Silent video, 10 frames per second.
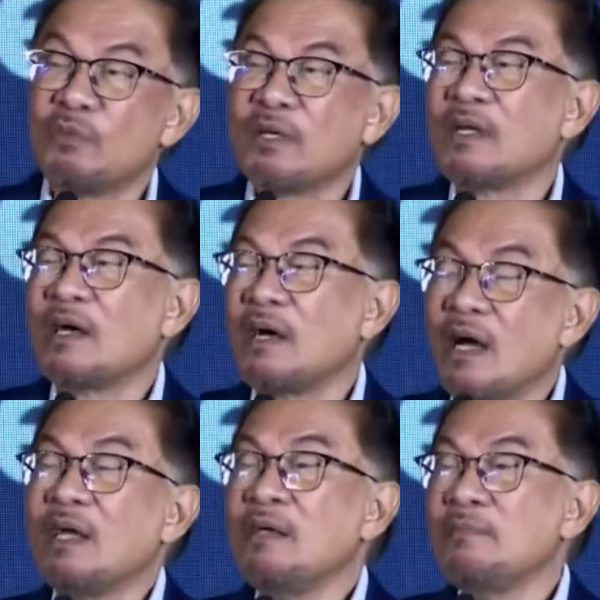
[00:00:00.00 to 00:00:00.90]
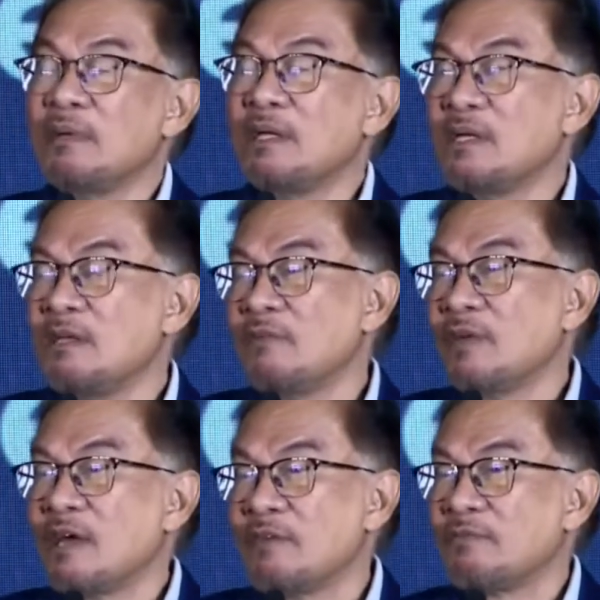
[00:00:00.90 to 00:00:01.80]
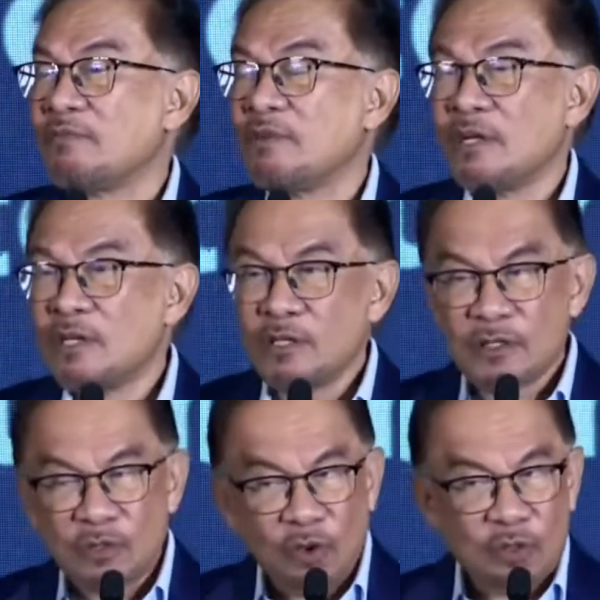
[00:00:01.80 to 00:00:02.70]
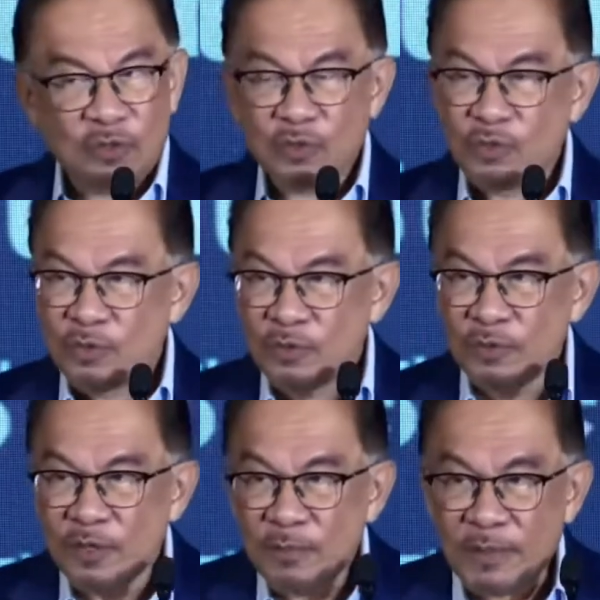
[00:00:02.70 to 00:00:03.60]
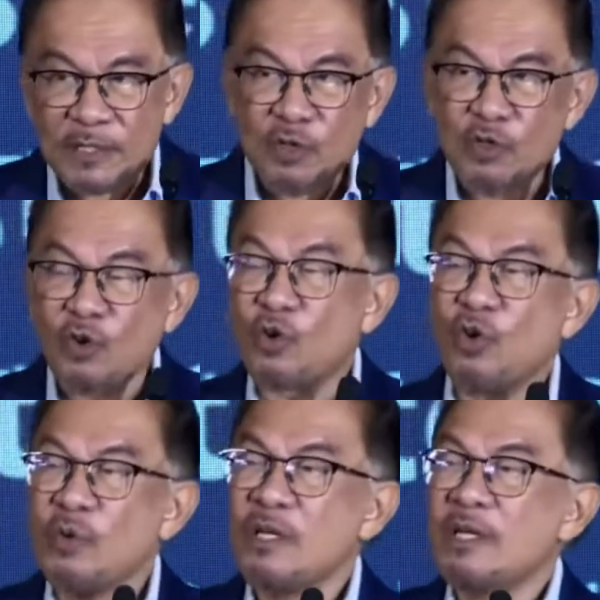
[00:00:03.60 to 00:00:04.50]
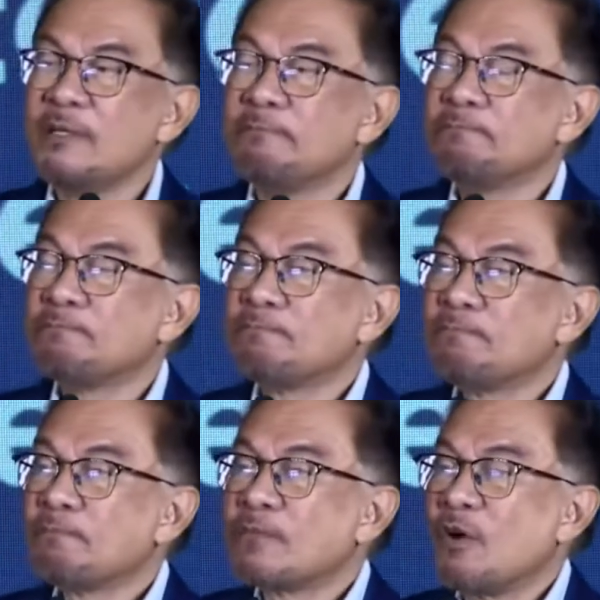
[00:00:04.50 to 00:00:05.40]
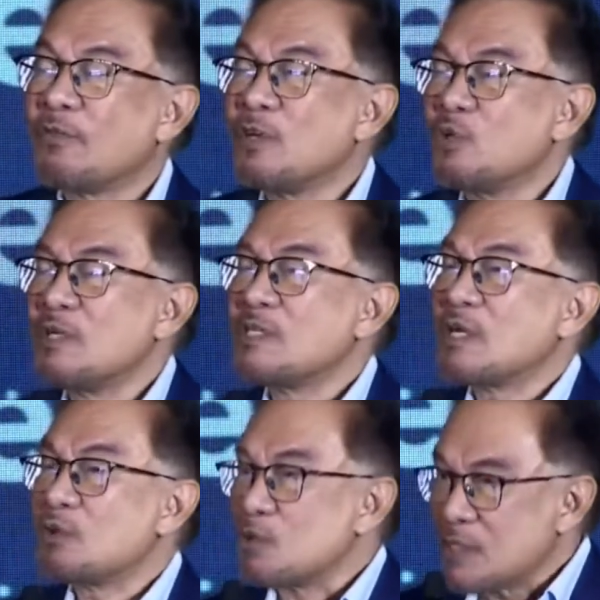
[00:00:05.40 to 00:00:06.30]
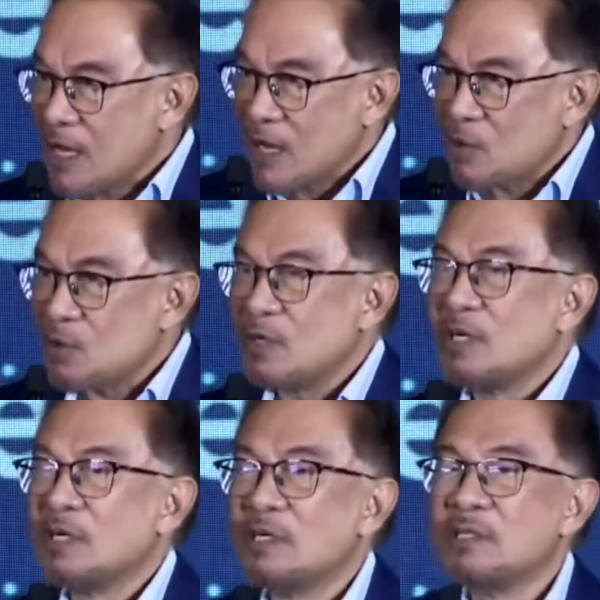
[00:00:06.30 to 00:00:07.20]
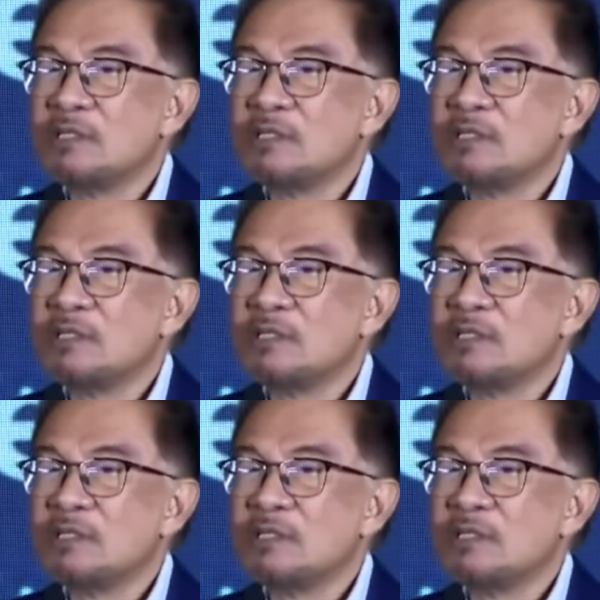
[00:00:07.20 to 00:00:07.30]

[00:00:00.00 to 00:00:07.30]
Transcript: But I believe, and I've talked to President Jokowi of Indonesia, who's now